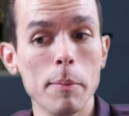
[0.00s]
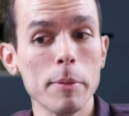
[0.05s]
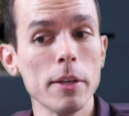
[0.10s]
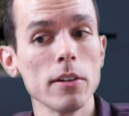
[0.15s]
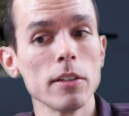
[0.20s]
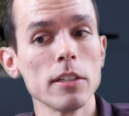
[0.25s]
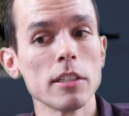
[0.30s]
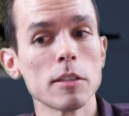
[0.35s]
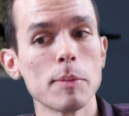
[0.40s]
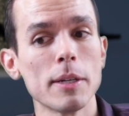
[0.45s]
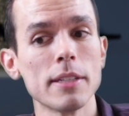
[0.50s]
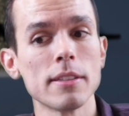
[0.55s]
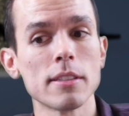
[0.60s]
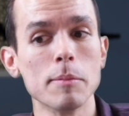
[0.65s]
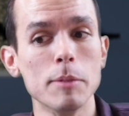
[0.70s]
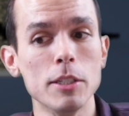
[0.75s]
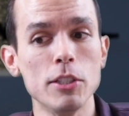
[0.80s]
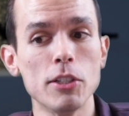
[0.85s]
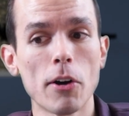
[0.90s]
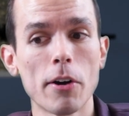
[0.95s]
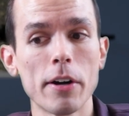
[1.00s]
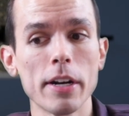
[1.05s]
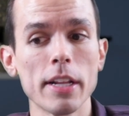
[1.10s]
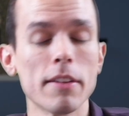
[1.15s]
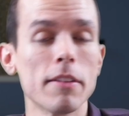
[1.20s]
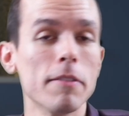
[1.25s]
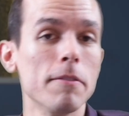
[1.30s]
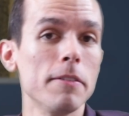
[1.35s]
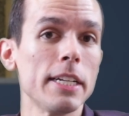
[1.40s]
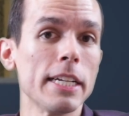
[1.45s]
Amelia spends the majority
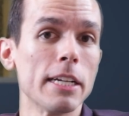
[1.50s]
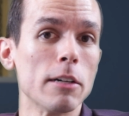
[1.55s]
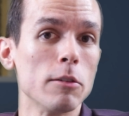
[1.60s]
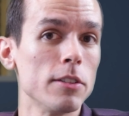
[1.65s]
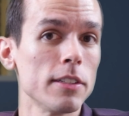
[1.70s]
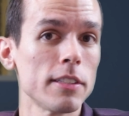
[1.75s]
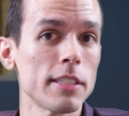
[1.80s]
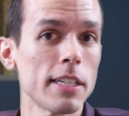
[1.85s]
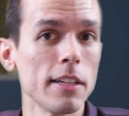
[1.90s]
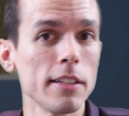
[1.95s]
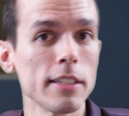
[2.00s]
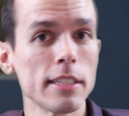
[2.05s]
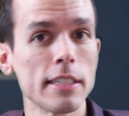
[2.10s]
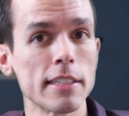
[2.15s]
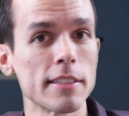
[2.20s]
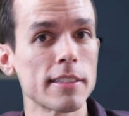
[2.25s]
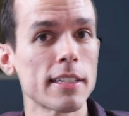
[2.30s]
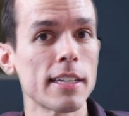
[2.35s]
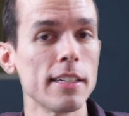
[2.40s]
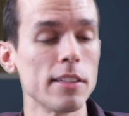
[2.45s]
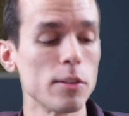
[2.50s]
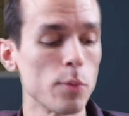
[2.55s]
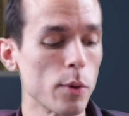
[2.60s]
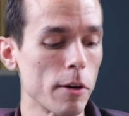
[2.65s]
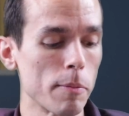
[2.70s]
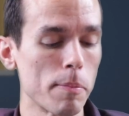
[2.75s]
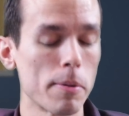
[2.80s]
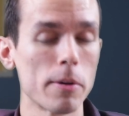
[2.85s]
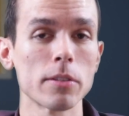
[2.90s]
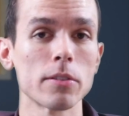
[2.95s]
of the video just telling these kids what
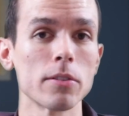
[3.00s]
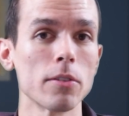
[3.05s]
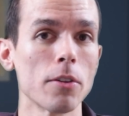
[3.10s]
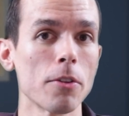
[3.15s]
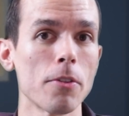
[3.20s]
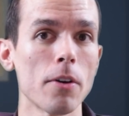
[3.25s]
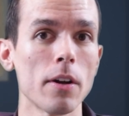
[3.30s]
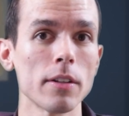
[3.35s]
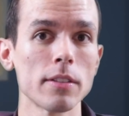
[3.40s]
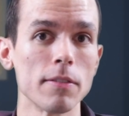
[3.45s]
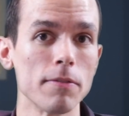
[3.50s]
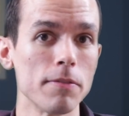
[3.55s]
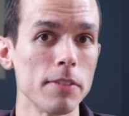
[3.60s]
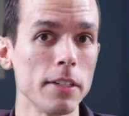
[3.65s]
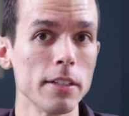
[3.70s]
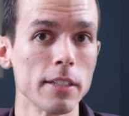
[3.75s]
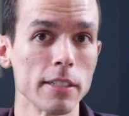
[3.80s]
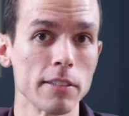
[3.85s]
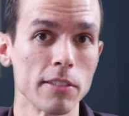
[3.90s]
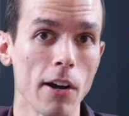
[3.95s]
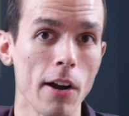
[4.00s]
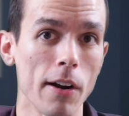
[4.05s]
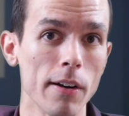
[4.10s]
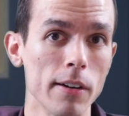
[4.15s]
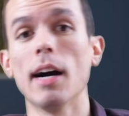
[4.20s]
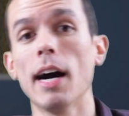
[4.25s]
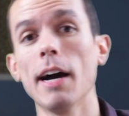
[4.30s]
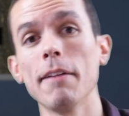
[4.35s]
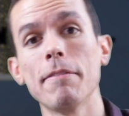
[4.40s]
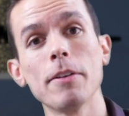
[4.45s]
her personal thoughts and feelings are.
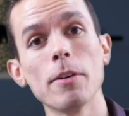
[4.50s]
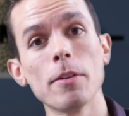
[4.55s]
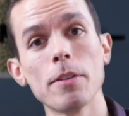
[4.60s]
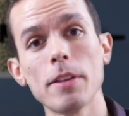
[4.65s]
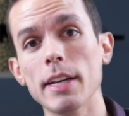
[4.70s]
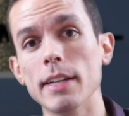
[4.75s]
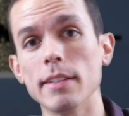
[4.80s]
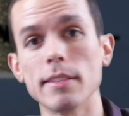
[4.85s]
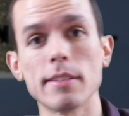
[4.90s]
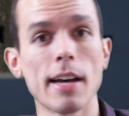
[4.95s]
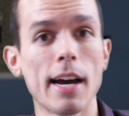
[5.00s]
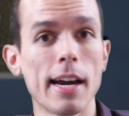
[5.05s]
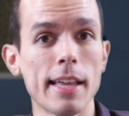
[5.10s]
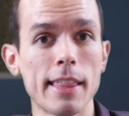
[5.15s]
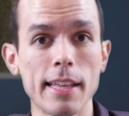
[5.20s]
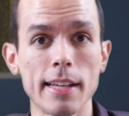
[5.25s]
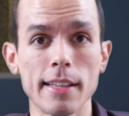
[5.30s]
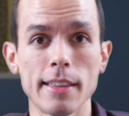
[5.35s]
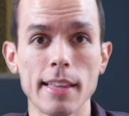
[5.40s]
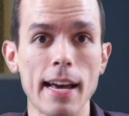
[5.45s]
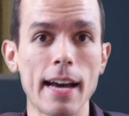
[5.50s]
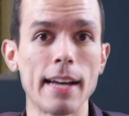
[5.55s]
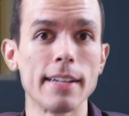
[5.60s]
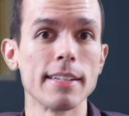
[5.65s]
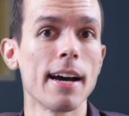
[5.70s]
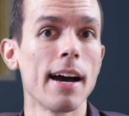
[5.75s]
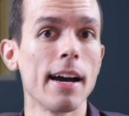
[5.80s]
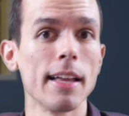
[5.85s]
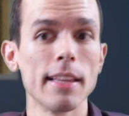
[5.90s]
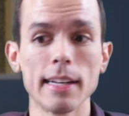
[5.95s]
I feel this, I think that,
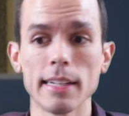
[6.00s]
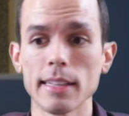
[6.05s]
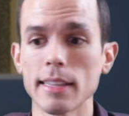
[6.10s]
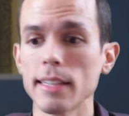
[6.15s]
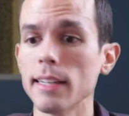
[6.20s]
I like